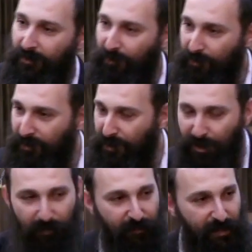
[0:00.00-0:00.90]
Not that
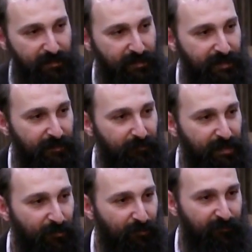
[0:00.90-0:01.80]
Hashem doesn't see
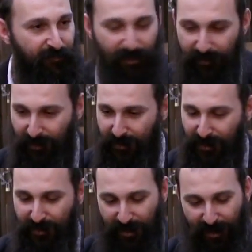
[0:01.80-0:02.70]
me, or it's,
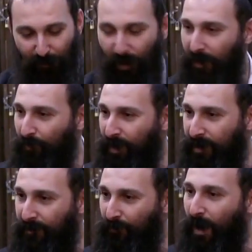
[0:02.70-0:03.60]
it's like a
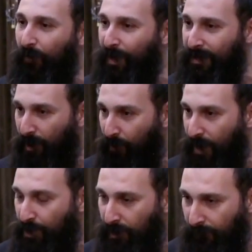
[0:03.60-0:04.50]
one-way one-way
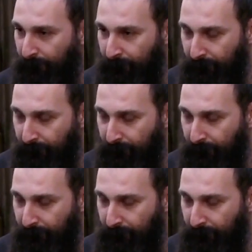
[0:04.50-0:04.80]
direction.